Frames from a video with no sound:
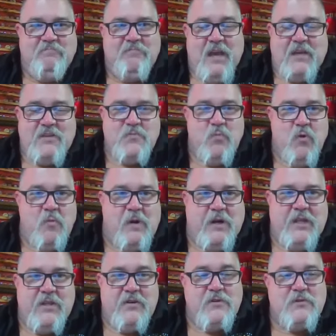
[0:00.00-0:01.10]
has more money
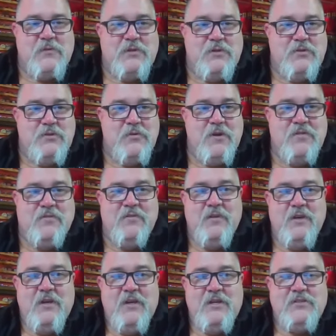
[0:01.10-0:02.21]
than knows what to do with,
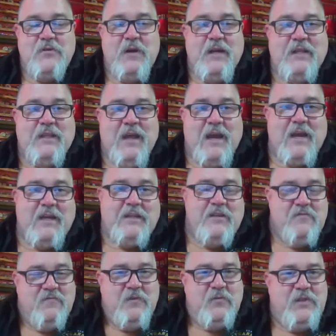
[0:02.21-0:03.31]
so he didn't like it. It
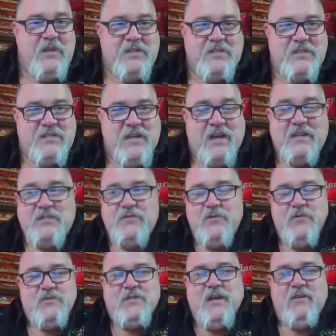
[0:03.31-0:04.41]
didn't fit with his aesthetic, so he
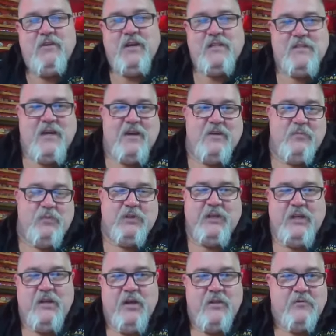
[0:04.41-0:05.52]
was tearing it down and
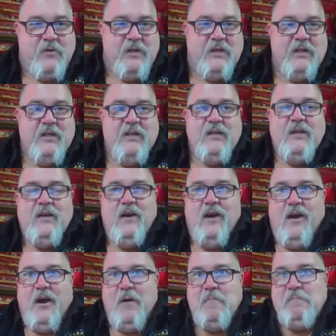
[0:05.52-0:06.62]
building another one.
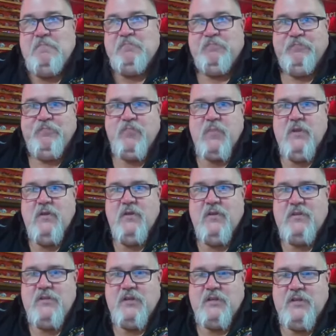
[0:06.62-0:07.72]
Um,
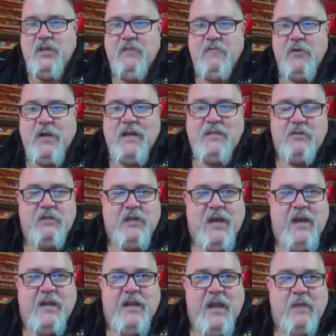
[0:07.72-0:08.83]
to, to give you an idea of the
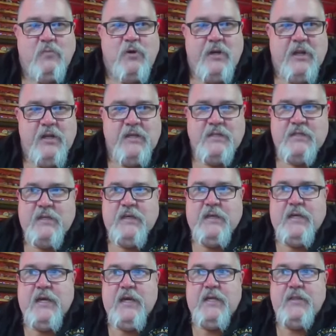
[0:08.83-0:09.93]
kind of neighborhood it is,
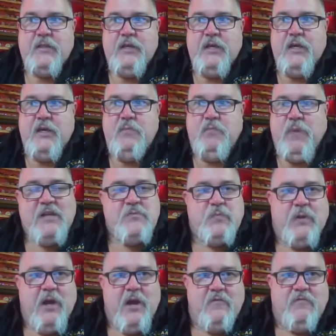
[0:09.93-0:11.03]
the bass
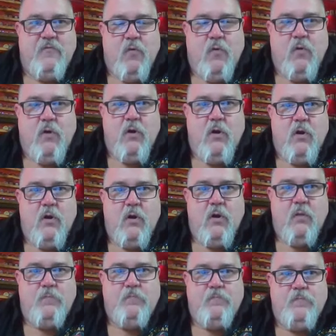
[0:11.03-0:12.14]
player
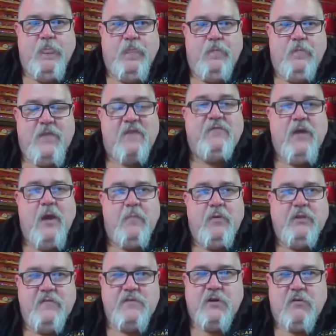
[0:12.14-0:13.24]
for Def Leppard
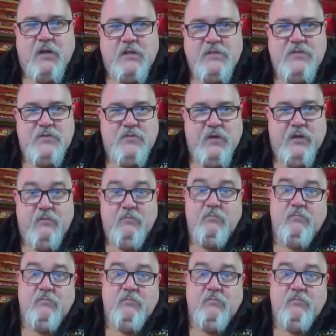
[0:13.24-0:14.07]
lives across the street. Mm.